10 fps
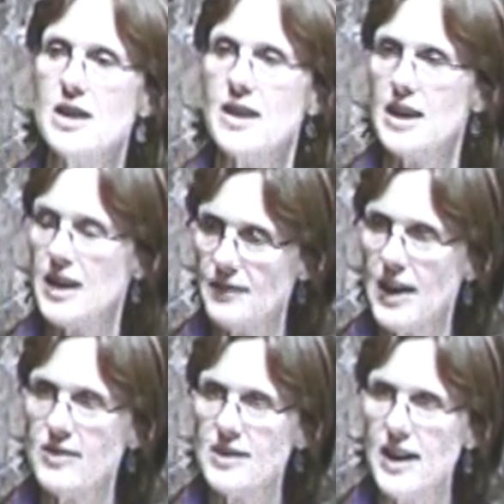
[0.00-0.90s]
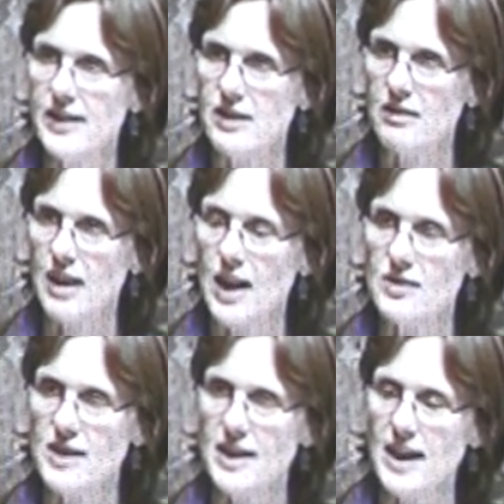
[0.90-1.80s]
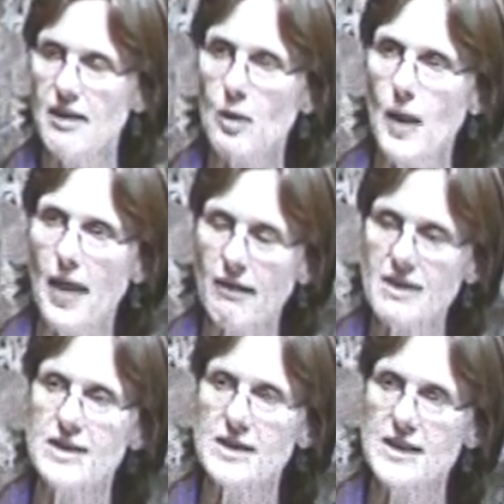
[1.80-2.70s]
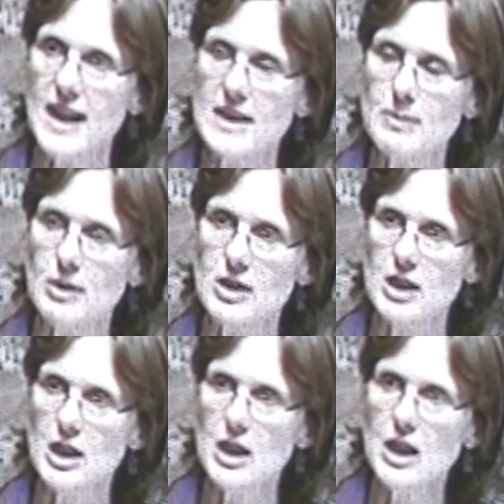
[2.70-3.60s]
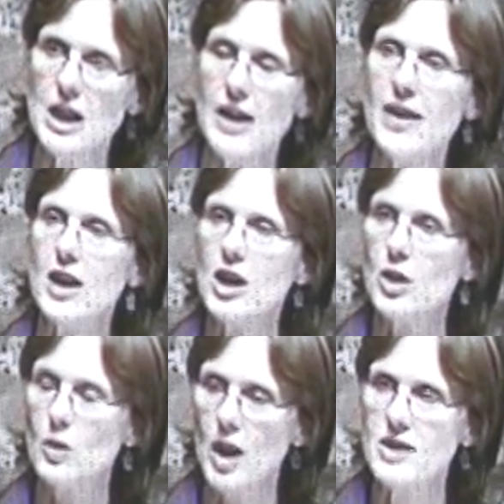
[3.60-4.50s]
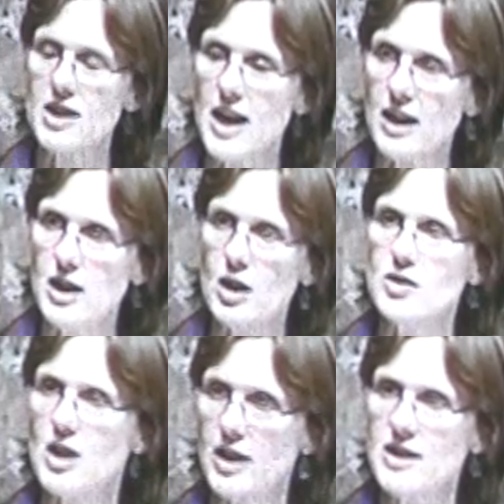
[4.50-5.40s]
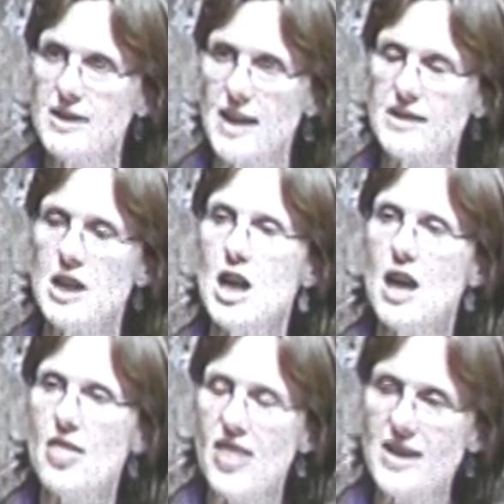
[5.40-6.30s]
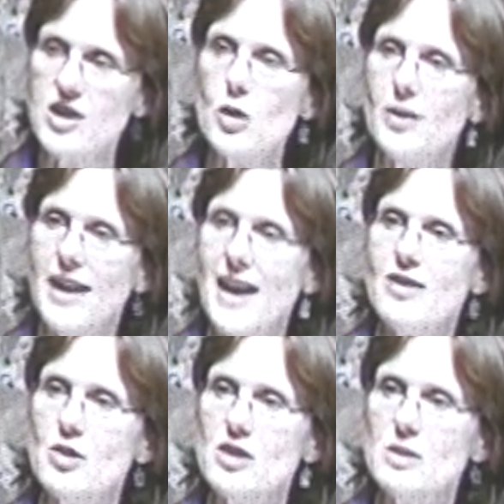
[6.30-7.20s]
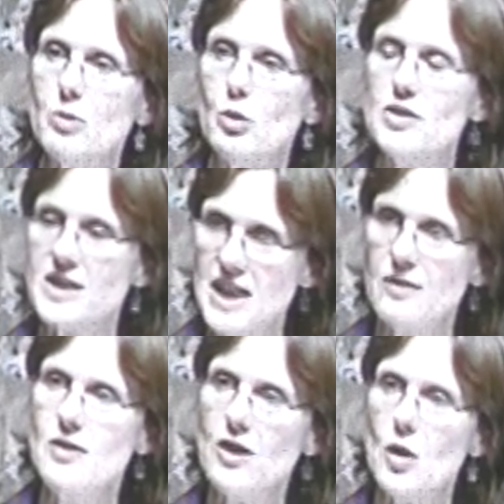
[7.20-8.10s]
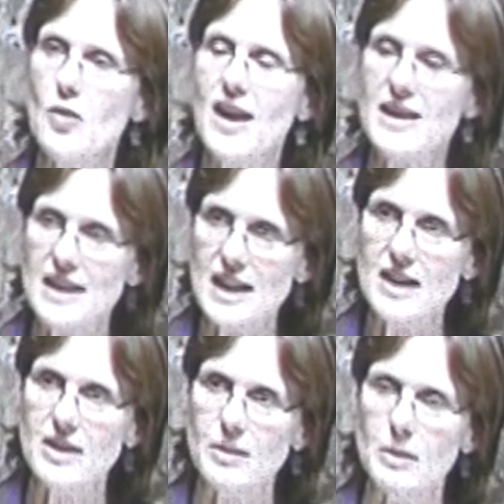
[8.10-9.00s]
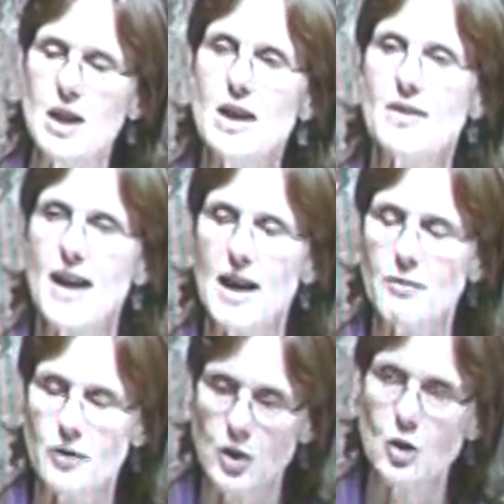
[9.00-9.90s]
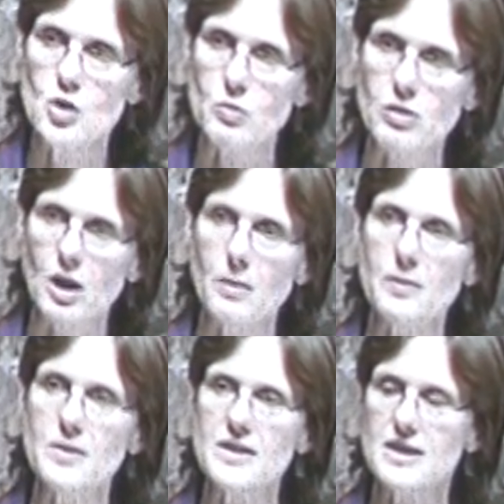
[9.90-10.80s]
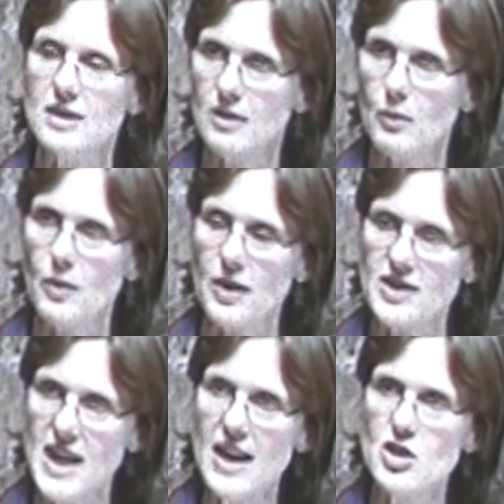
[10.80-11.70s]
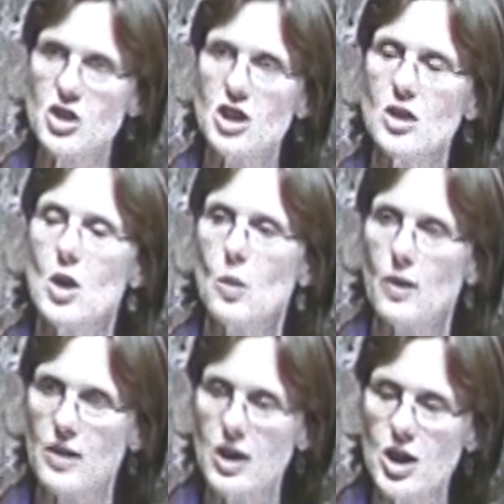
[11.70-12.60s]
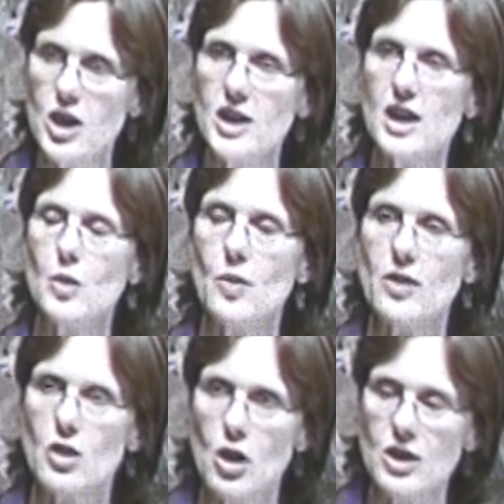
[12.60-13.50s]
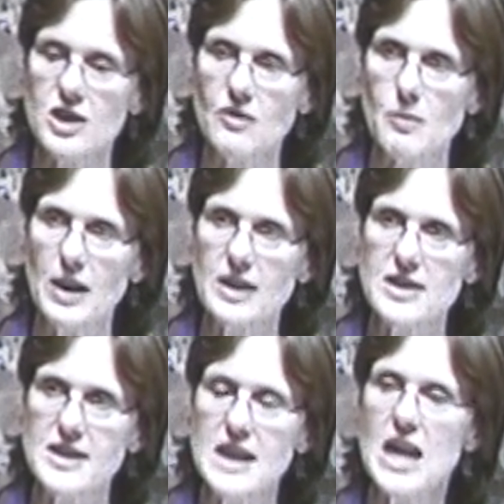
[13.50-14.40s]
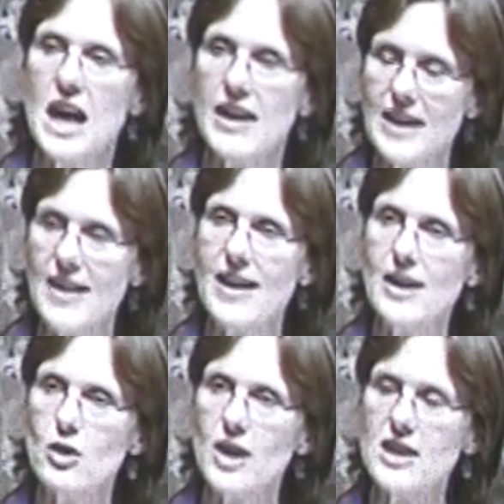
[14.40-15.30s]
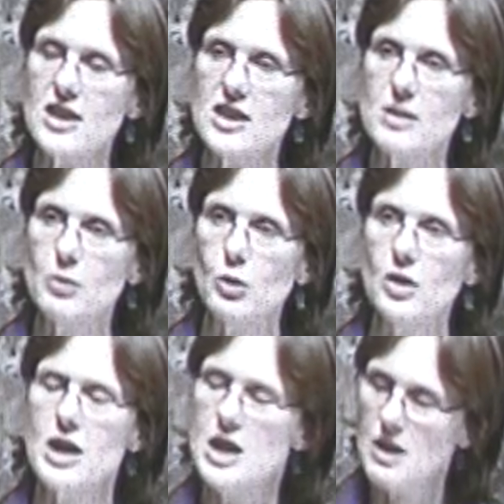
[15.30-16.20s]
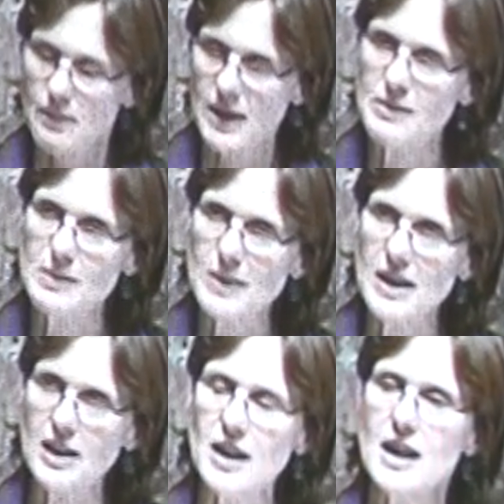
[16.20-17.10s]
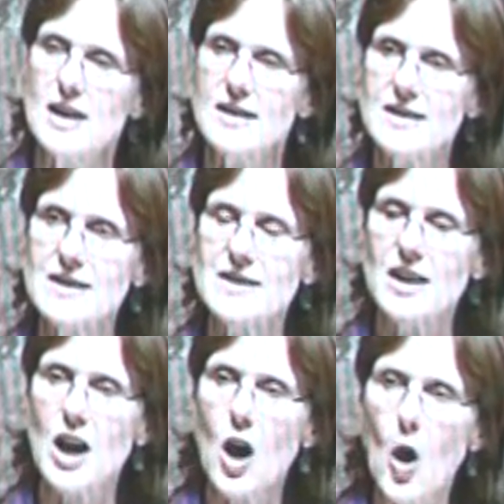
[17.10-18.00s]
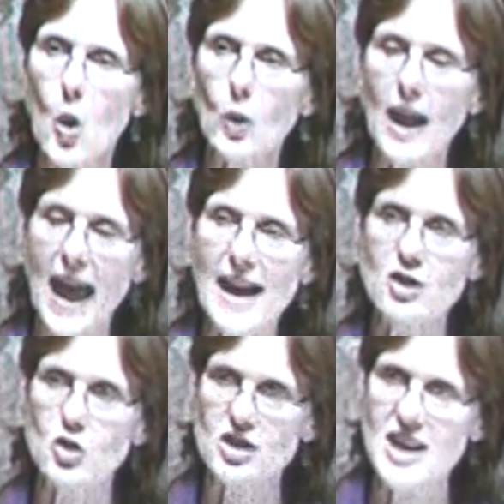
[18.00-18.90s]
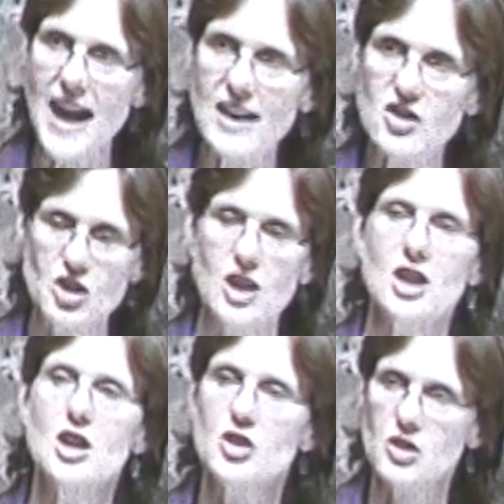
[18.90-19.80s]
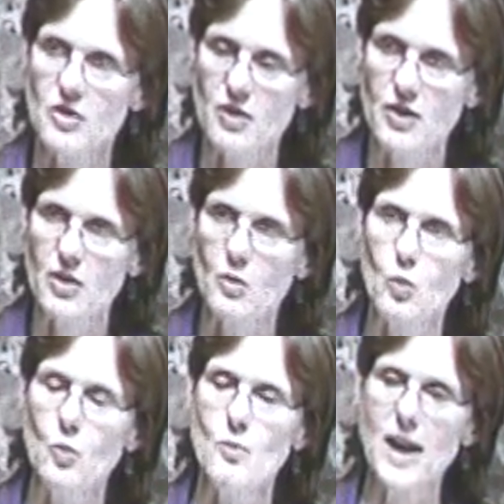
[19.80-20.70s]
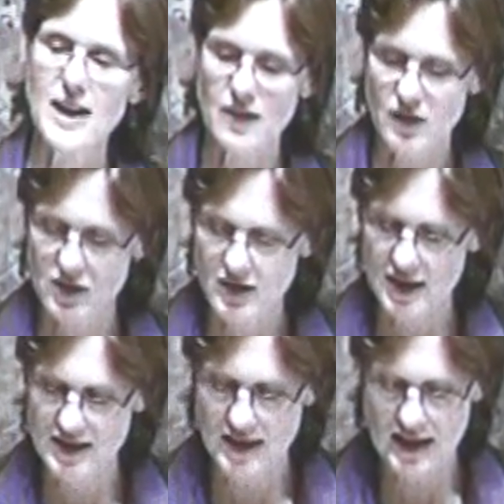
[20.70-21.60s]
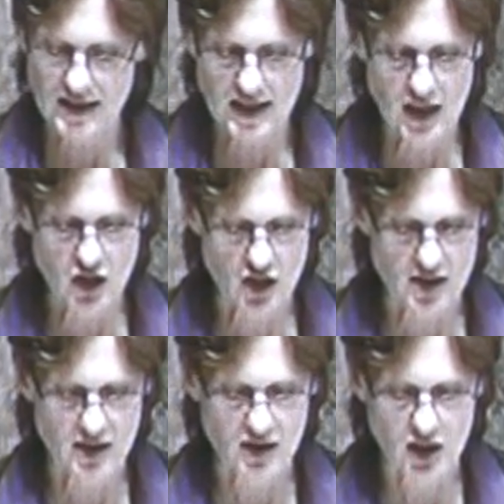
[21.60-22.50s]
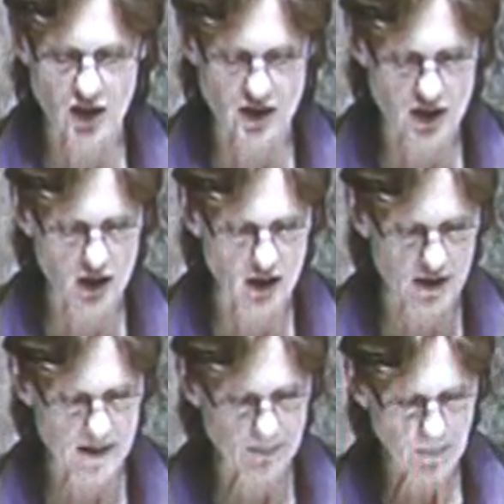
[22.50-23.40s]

They live outside an area where there is an assessment, and they go undiagnosed, unassessed. They don't get those supports even though they need them. They have huge problems with attention, with learning, with cognitive abilities, and yet they're not getting the support. Madam Speaker, this is a whole extra texture to many of these teachers' concerns.